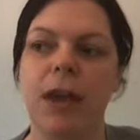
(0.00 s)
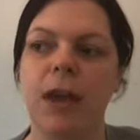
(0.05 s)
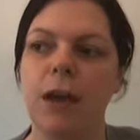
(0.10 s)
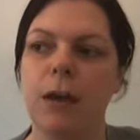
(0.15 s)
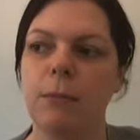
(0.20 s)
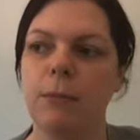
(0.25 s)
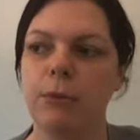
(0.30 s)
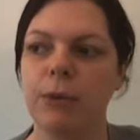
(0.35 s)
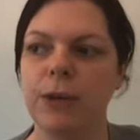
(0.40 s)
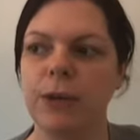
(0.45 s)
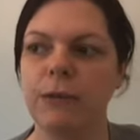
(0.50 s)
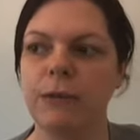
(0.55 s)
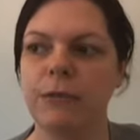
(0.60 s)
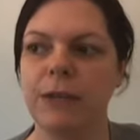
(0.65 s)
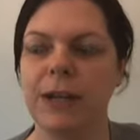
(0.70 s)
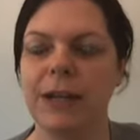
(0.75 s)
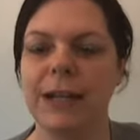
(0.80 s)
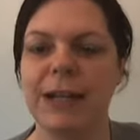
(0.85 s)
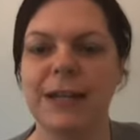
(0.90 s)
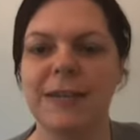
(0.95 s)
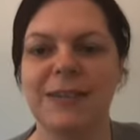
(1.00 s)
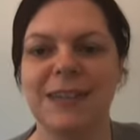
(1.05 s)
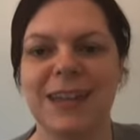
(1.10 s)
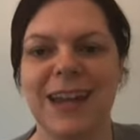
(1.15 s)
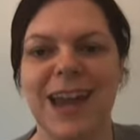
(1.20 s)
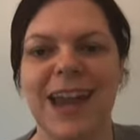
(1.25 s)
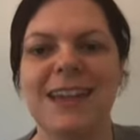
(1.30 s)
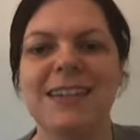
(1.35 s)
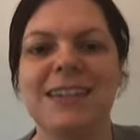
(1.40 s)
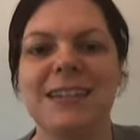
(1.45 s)
Proofreading is an
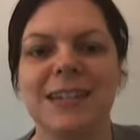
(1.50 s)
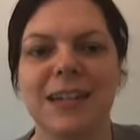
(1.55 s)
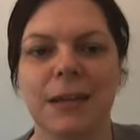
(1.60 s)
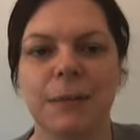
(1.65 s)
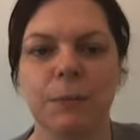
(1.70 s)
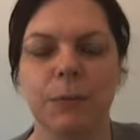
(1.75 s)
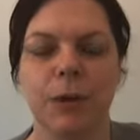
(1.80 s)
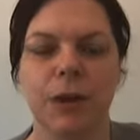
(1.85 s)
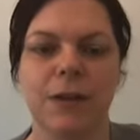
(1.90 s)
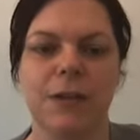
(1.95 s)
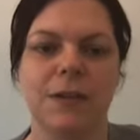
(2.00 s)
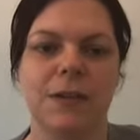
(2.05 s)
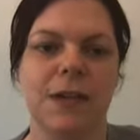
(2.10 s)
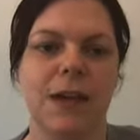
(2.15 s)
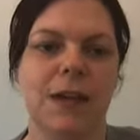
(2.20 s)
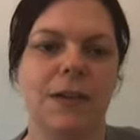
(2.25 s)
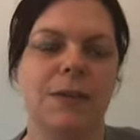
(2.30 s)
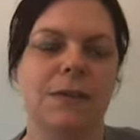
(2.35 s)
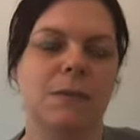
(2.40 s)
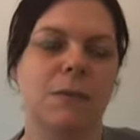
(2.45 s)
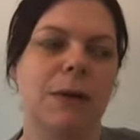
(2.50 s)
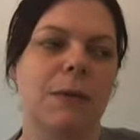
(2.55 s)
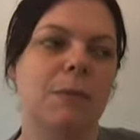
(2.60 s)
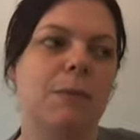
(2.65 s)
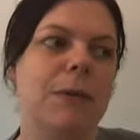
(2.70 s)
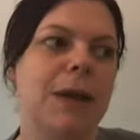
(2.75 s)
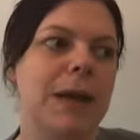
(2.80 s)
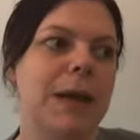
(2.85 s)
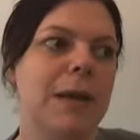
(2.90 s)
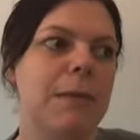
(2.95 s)
editing process. When
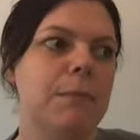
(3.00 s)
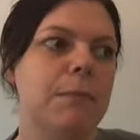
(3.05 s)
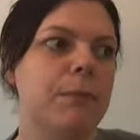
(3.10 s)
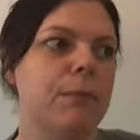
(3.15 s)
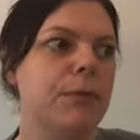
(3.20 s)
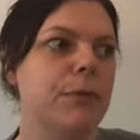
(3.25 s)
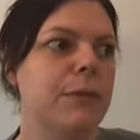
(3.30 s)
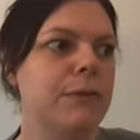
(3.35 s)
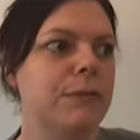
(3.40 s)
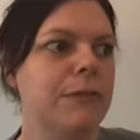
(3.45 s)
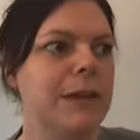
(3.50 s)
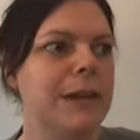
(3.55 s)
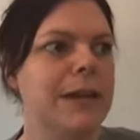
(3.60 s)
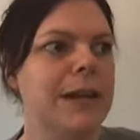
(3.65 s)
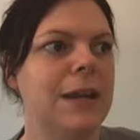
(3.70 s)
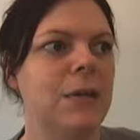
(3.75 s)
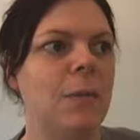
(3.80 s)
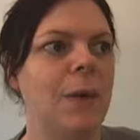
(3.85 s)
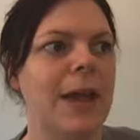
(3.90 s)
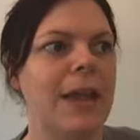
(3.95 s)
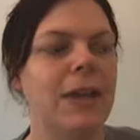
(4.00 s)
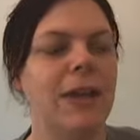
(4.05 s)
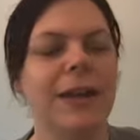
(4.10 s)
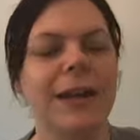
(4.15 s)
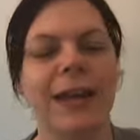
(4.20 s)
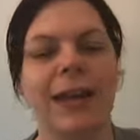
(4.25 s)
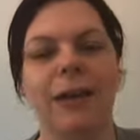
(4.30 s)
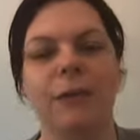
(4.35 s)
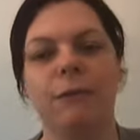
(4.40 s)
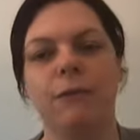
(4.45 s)
we're proofreading, we're
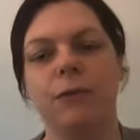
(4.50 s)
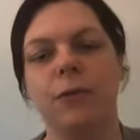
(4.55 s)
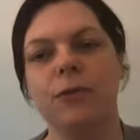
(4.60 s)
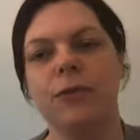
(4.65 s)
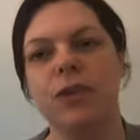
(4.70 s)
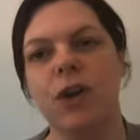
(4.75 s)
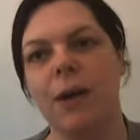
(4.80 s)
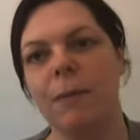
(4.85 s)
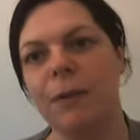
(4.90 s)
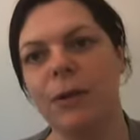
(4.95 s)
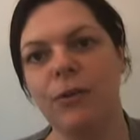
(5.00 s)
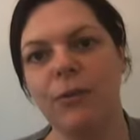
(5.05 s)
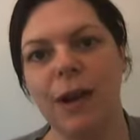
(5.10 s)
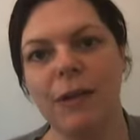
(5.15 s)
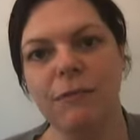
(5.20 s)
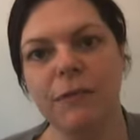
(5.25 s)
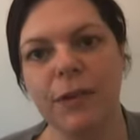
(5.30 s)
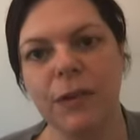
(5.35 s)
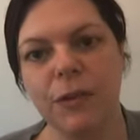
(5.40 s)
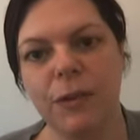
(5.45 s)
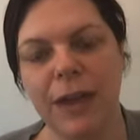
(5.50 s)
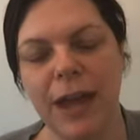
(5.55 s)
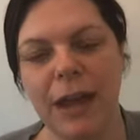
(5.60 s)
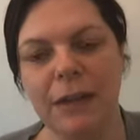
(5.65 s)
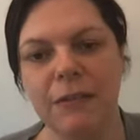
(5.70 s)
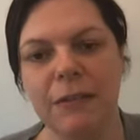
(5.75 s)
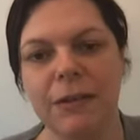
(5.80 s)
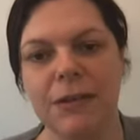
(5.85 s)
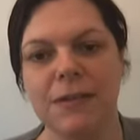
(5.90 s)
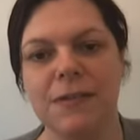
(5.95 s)
looking for typographical
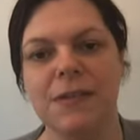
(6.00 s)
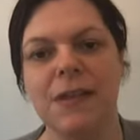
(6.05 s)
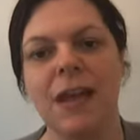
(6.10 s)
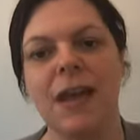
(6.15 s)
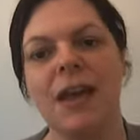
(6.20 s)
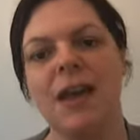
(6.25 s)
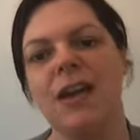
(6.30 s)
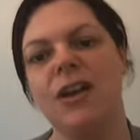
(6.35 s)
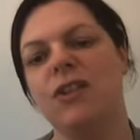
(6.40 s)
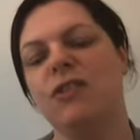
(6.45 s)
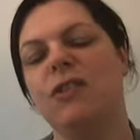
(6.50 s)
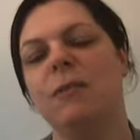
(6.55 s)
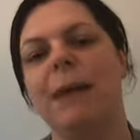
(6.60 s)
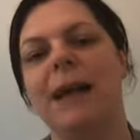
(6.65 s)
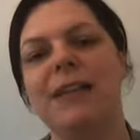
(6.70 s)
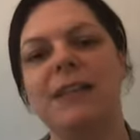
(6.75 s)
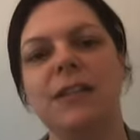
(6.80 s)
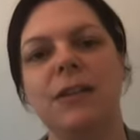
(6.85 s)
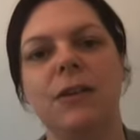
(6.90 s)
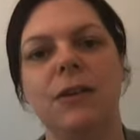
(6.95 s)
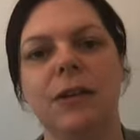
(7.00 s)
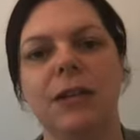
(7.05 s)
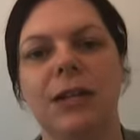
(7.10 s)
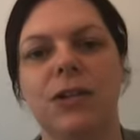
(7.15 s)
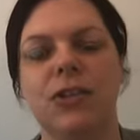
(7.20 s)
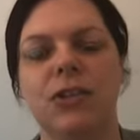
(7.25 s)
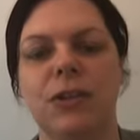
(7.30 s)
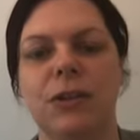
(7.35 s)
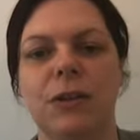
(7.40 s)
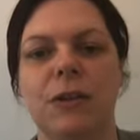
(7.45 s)
errors, grammatical
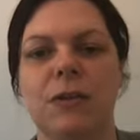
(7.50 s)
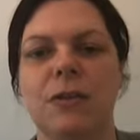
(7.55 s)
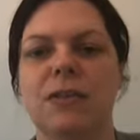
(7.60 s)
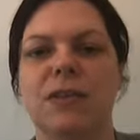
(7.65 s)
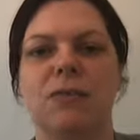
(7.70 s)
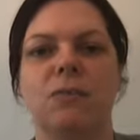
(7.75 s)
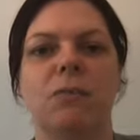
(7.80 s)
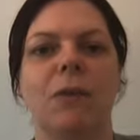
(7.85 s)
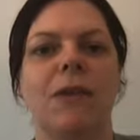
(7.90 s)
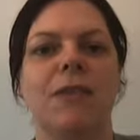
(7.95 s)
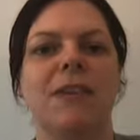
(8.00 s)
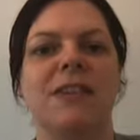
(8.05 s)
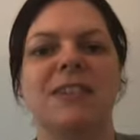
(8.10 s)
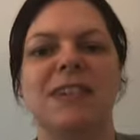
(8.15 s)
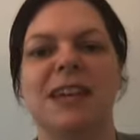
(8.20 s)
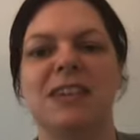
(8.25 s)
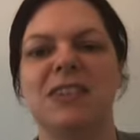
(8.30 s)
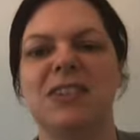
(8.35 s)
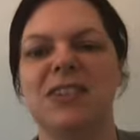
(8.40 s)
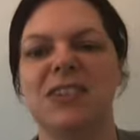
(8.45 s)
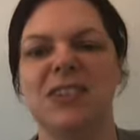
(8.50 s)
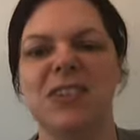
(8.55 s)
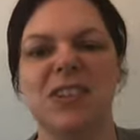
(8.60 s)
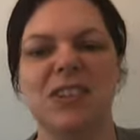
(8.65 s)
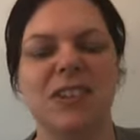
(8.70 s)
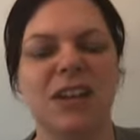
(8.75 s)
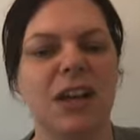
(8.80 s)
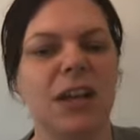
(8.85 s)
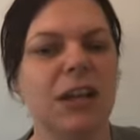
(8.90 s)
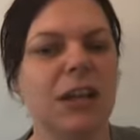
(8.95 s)
issues, and whether
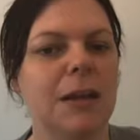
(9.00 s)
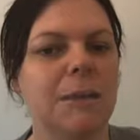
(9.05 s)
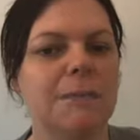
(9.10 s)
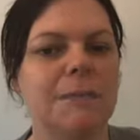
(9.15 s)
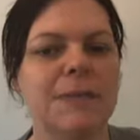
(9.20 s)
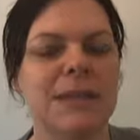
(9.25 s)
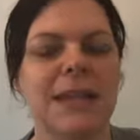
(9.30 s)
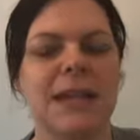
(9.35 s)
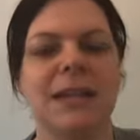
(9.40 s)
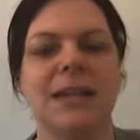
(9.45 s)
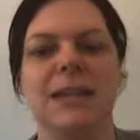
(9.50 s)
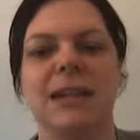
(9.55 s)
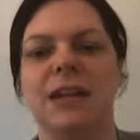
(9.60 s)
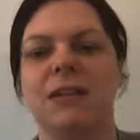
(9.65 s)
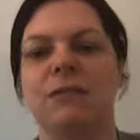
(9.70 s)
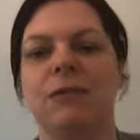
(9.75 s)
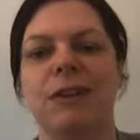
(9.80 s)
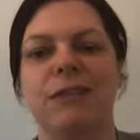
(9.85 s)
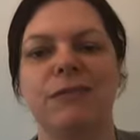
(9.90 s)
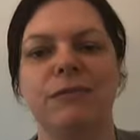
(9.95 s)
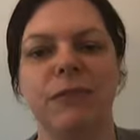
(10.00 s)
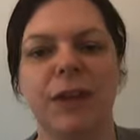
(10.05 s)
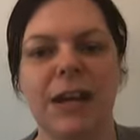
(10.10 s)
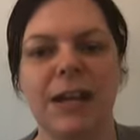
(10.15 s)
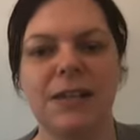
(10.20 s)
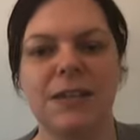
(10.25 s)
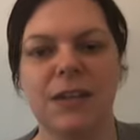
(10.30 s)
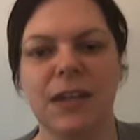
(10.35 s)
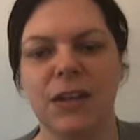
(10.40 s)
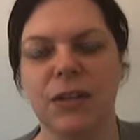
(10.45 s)
sentences are clumsy and need
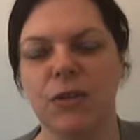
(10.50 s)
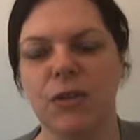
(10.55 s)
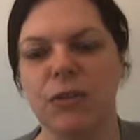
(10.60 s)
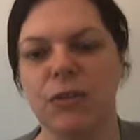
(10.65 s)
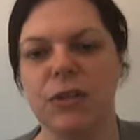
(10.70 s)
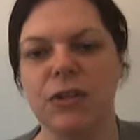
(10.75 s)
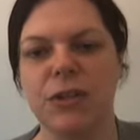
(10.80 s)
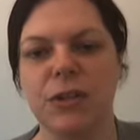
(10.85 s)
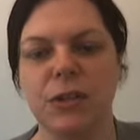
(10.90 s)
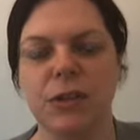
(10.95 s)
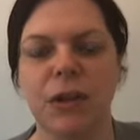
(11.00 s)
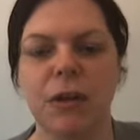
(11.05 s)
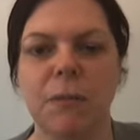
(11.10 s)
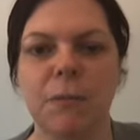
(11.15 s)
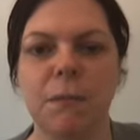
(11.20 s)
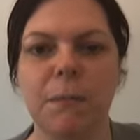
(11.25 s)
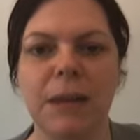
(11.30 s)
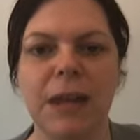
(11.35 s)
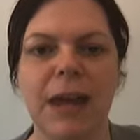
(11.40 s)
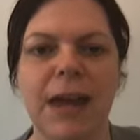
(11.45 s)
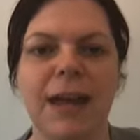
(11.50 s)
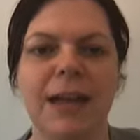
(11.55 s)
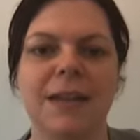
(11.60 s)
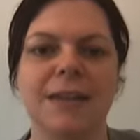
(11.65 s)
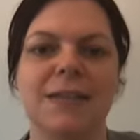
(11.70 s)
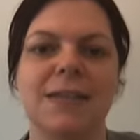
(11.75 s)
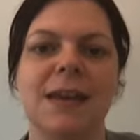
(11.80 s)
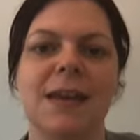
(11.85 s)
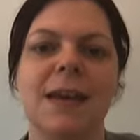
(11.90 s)
rephrasing or are too complex.